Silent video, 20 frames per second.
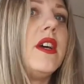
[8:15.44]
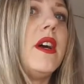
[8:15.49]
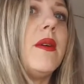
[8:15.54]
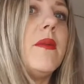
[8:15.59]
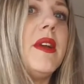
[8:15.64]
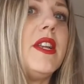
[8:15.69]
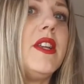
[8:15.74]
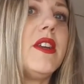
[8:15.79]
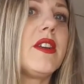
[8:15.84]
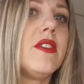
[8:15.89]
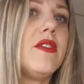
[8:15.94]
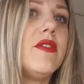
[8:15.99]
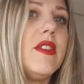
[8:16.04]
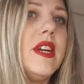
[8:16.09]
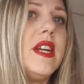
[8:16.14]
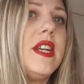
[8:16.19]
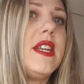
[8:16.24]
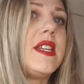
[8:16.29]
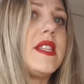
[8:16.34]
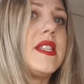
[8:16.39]
I mean, you can
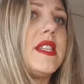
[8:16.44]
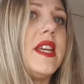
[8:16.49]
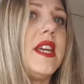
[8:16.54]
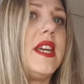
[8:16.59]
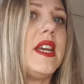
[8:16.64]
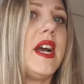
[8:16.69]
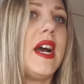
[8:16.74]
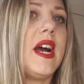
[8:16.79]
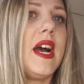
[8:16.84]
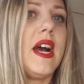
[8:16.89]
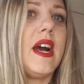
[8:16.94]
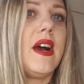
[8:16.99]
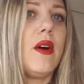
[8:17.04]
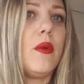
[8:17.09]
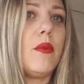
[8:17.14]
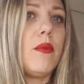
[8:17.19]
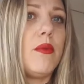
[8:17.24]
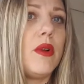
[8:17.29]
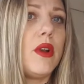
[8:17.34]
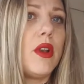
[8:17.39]
really see
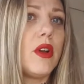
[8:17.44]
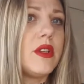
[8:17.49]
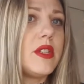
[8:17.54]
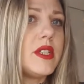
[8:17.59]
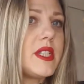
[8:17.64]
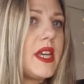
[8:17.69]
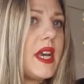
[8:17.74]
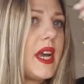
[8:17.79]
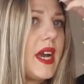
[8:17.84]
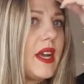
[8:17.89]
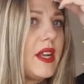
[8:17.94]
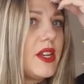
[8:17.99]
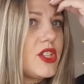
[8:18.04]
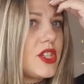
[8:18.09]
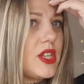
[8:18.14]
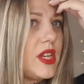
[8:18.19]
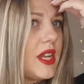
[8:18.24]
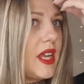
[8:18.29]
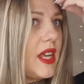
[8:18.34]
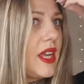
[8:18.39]
how blonde it
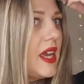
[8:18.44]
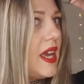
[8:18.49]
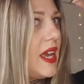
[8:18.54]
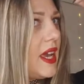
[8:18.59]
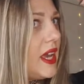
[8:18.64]
actually